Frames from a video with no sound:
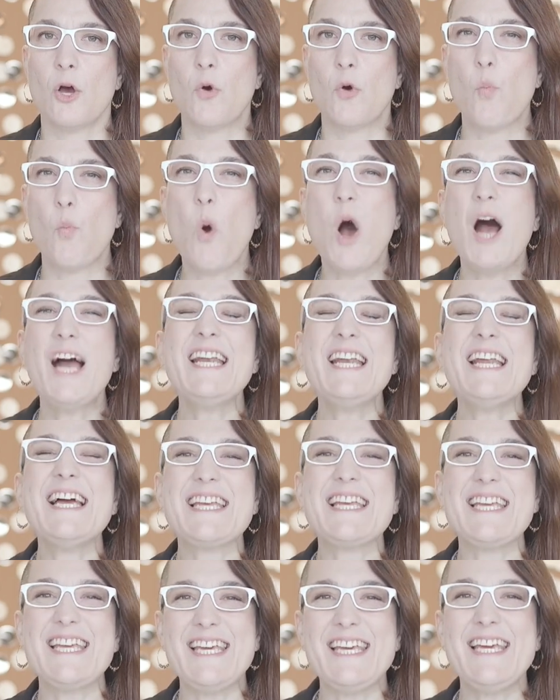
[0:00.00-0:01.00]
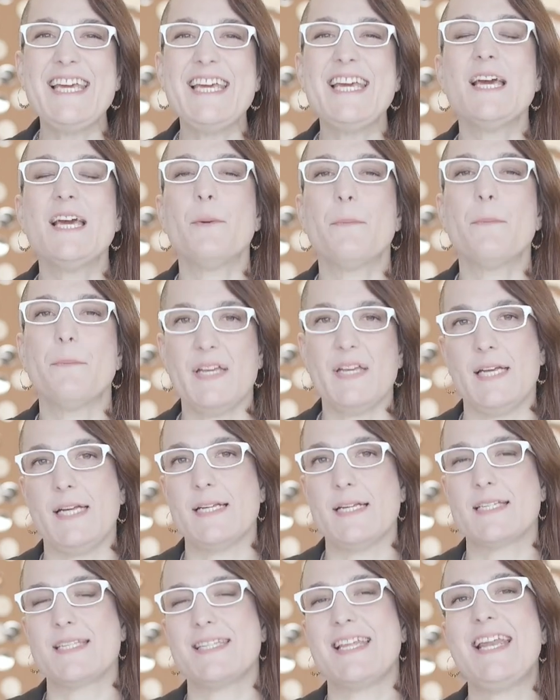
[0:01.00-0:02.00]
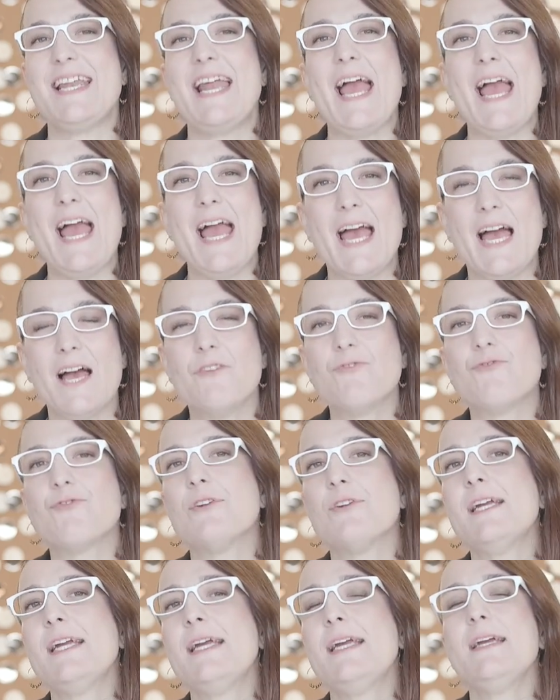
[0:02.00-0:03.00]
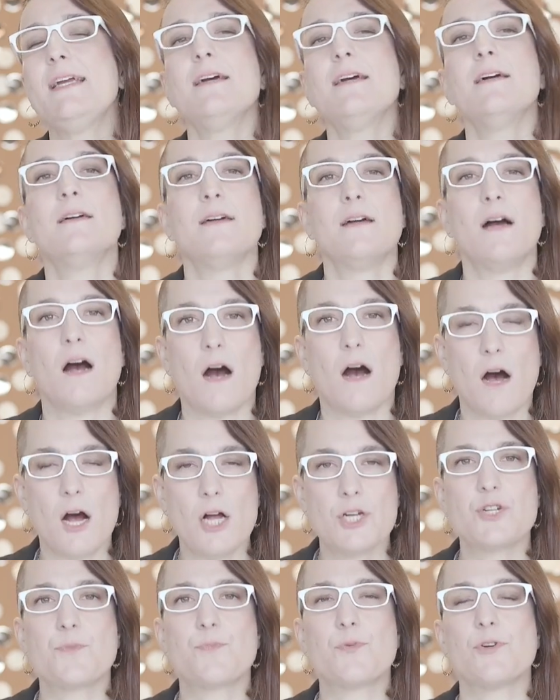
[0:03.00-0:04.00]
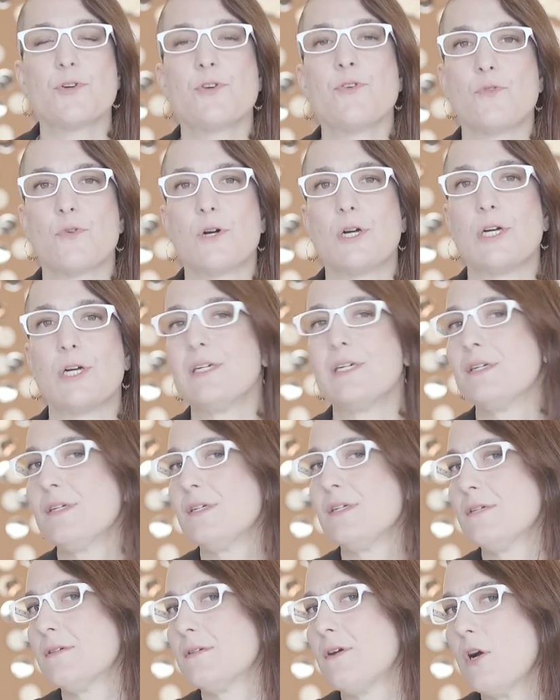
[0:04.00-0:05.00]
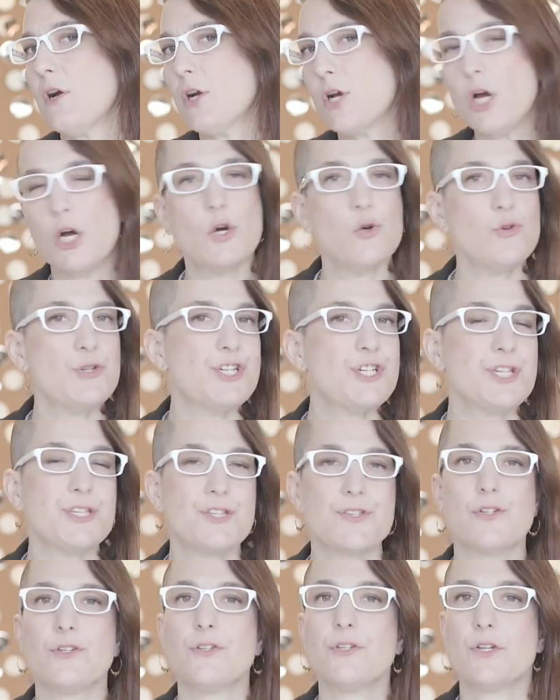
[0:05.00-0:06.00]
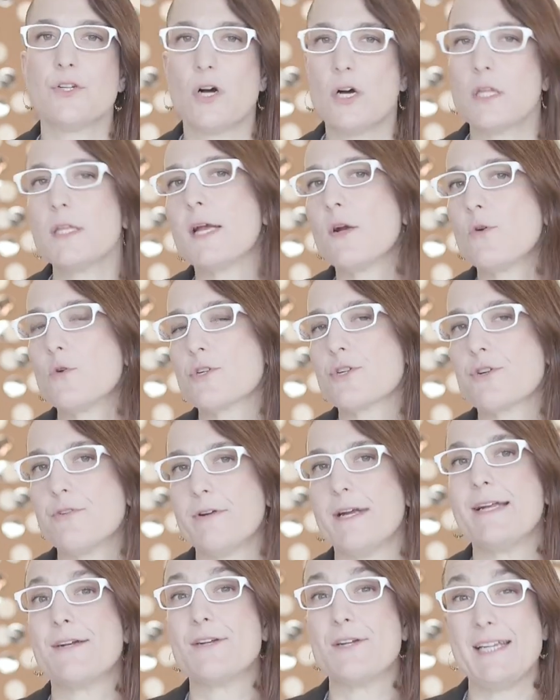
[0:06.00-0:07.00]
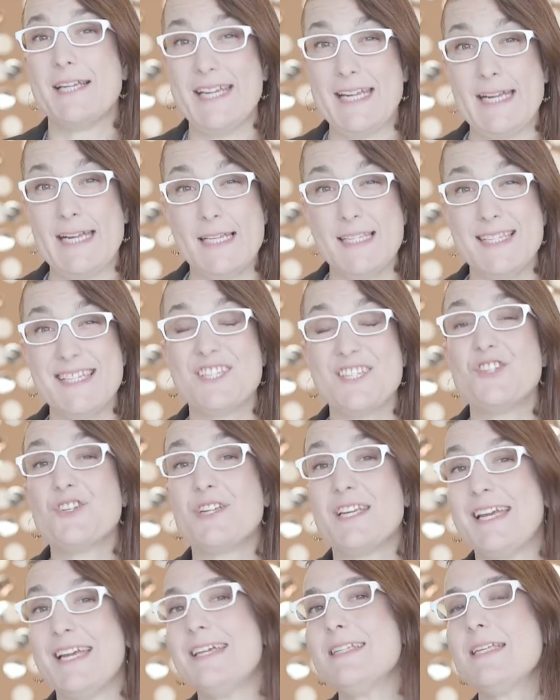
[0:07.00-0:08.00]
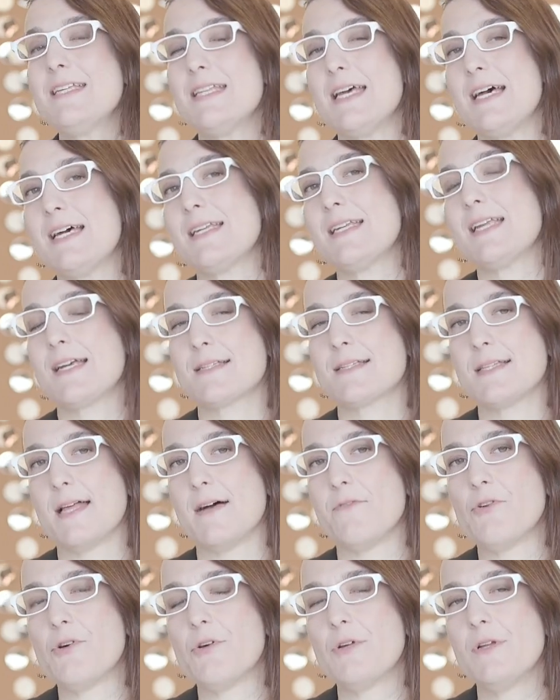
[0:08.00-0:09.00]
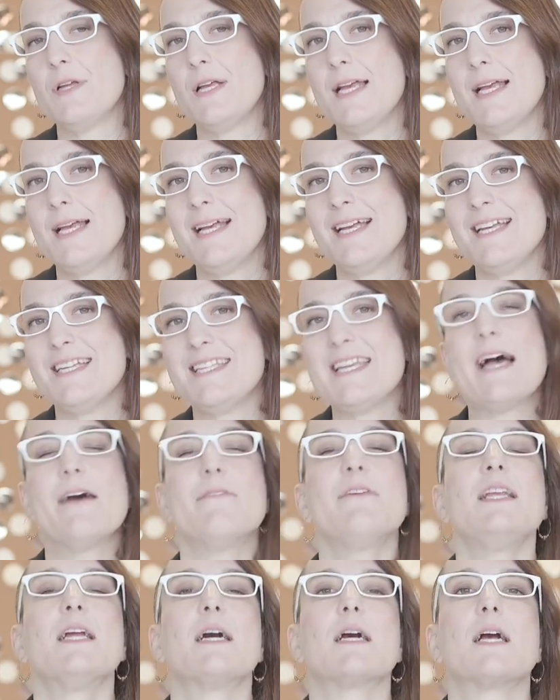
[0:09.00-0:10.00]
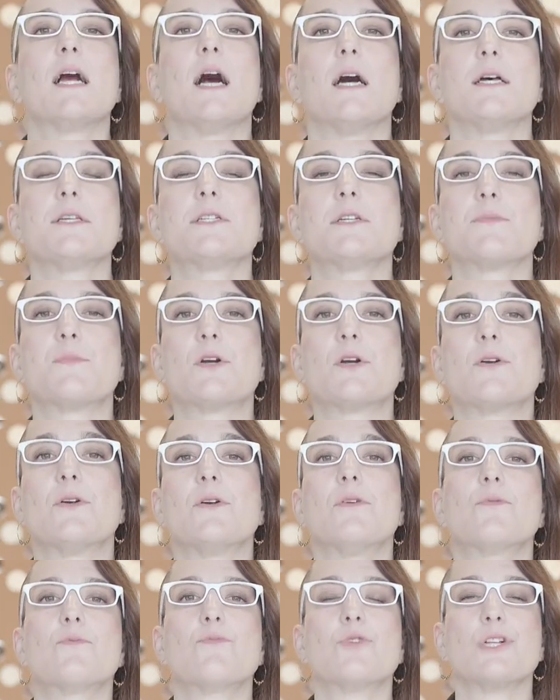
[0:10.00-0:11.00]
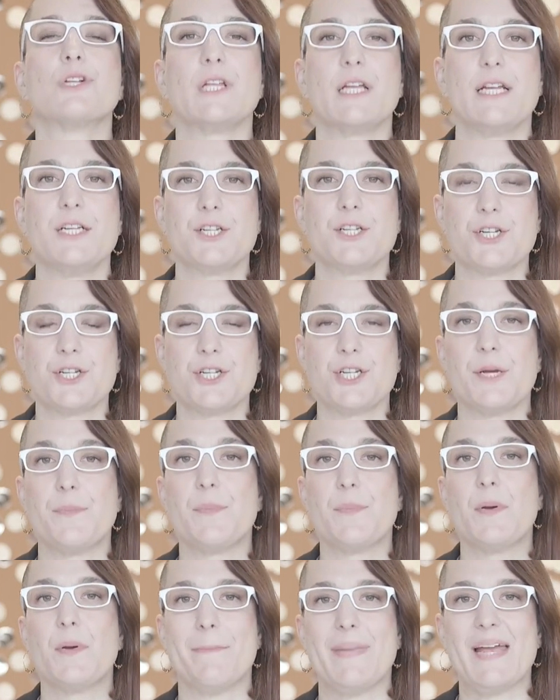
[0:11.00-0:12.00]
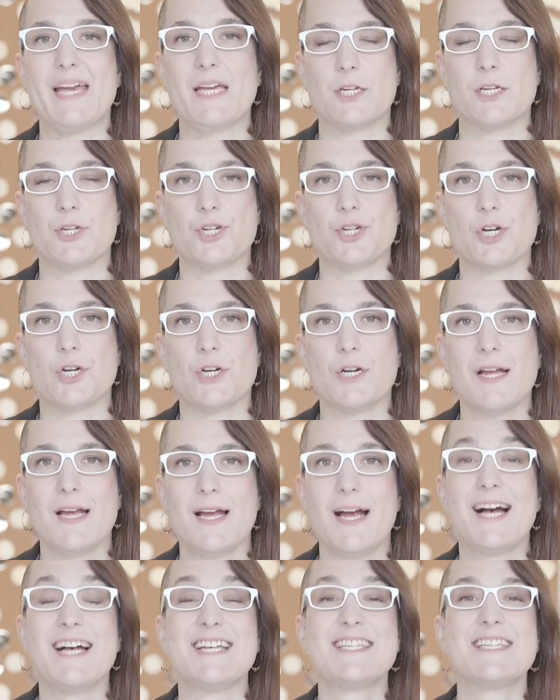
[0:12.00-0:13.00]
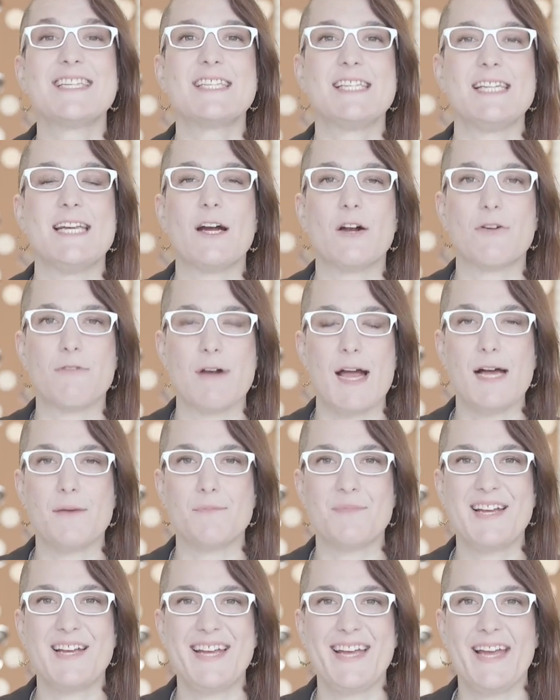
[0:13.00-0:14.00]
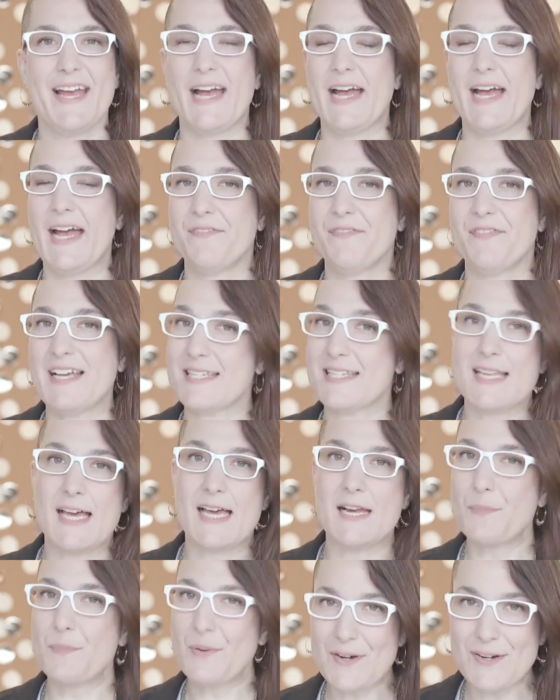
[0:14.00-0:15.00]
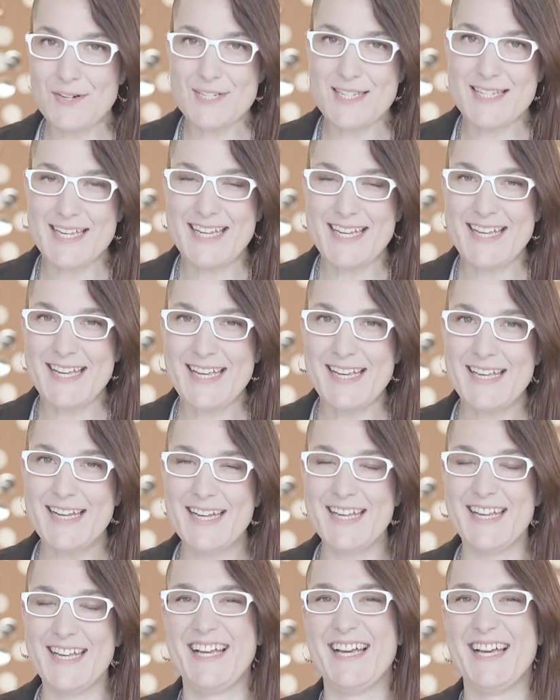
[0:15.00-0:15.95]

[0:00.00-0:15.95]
One key piece that every entrepreneur, coach, consultant, and online course creator needs to get to that next level is having a customer relationship manager, a CRM. And that's not a person.